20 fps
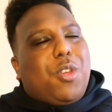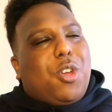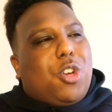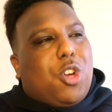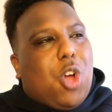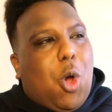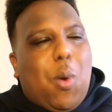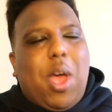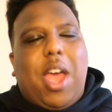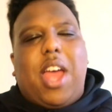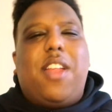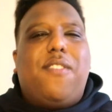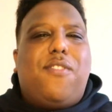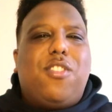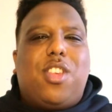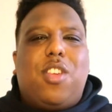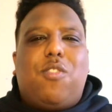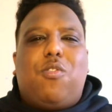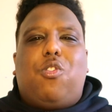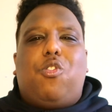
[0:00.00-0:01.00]
go ahead of
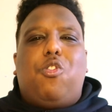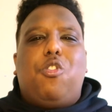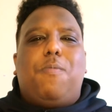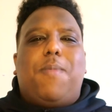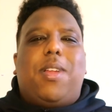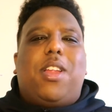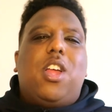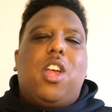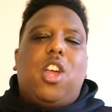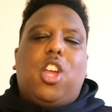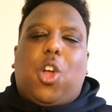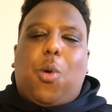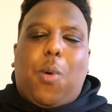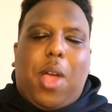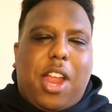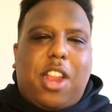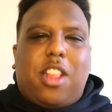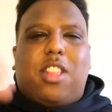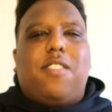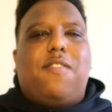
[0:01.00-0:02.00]
us in recruitment, go
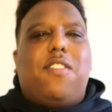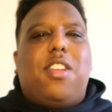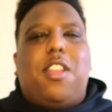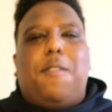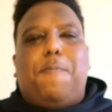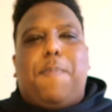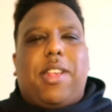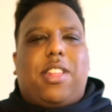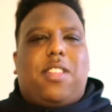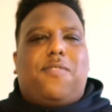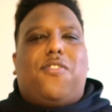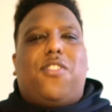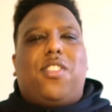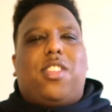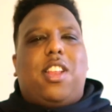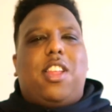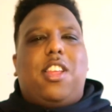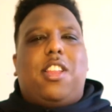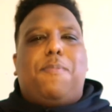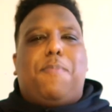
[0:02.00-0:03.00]
ahead of us in the best
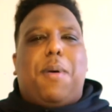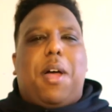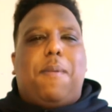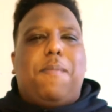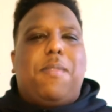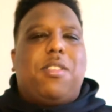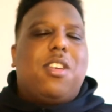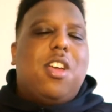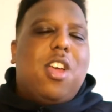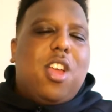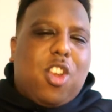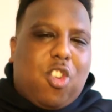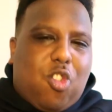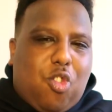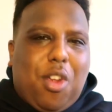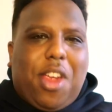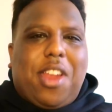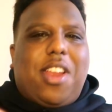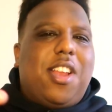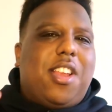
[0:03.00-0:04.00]
facility departments,
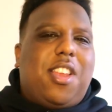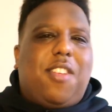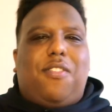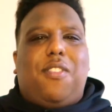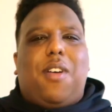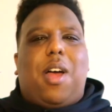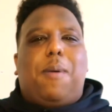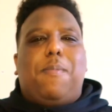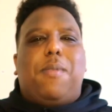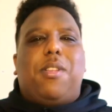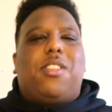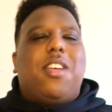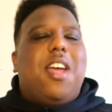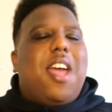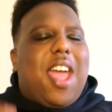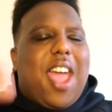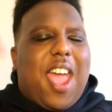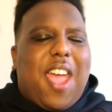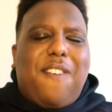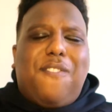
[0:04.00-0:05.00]
training departments,
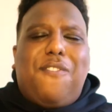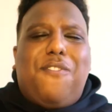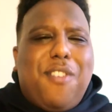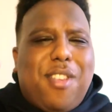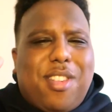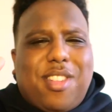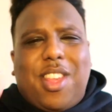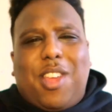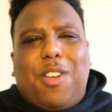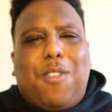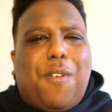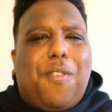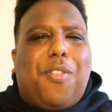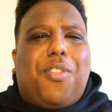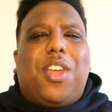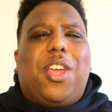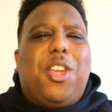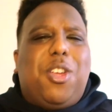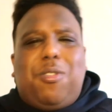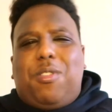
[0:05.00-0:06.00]
every single
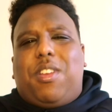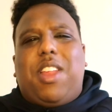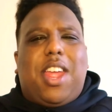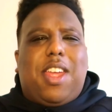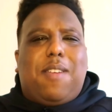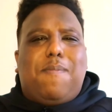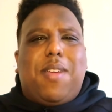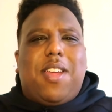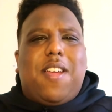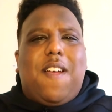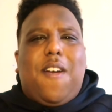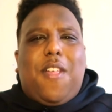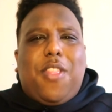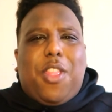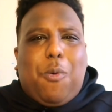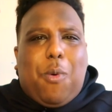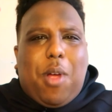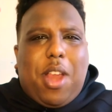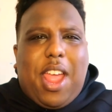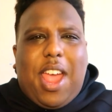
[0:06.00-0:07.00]
thing you name it,
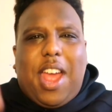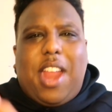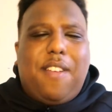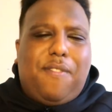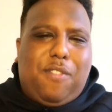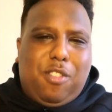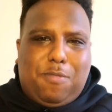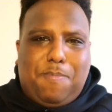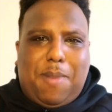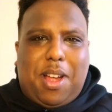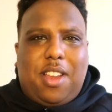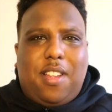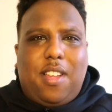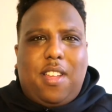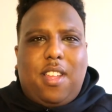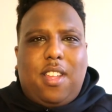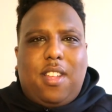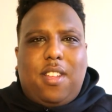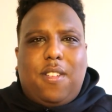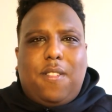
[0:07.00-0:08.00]
they went ahead of us, man.
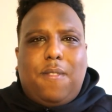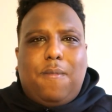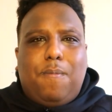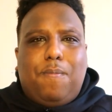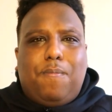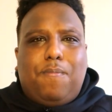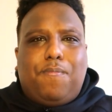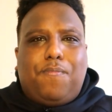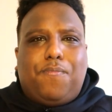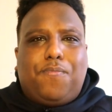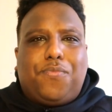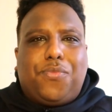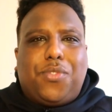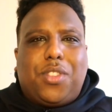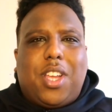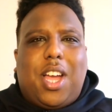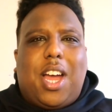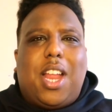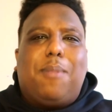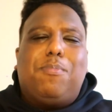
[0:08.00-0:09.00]

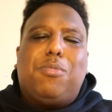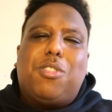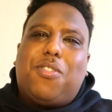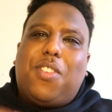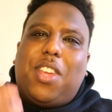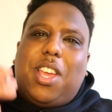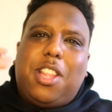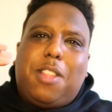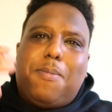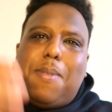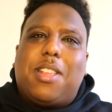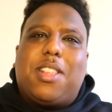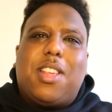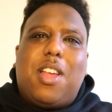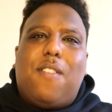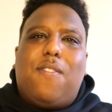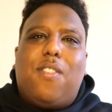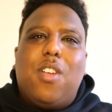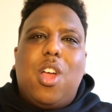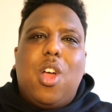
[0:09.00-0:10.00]
And I'm just thinking to
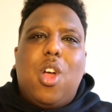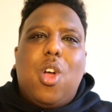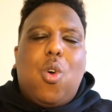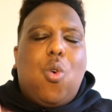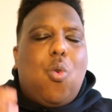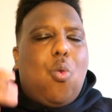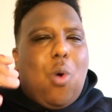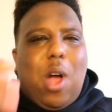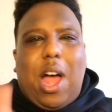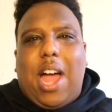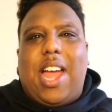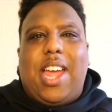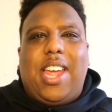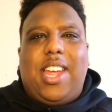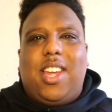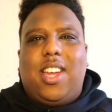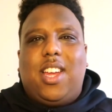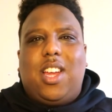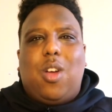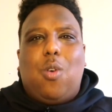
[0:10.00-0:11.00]
myself, why?
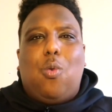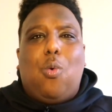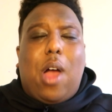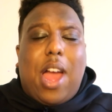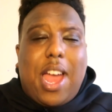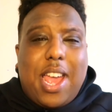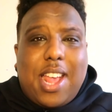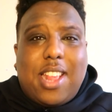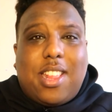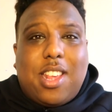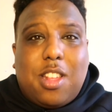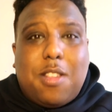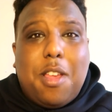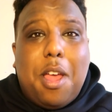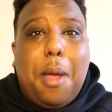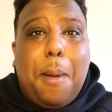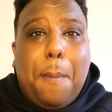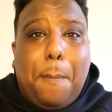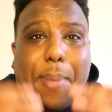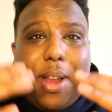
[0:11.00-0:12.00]
Why has this
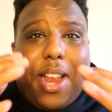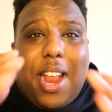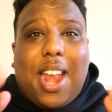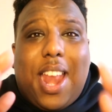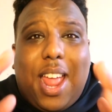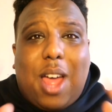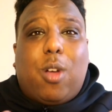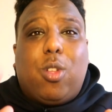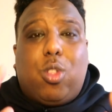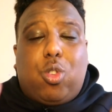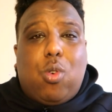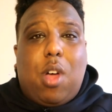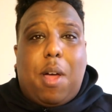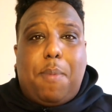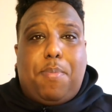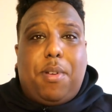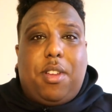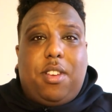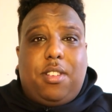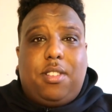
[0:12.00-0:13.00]
been allowed to
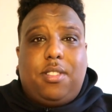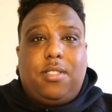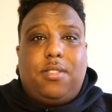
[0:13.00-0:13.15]
happen?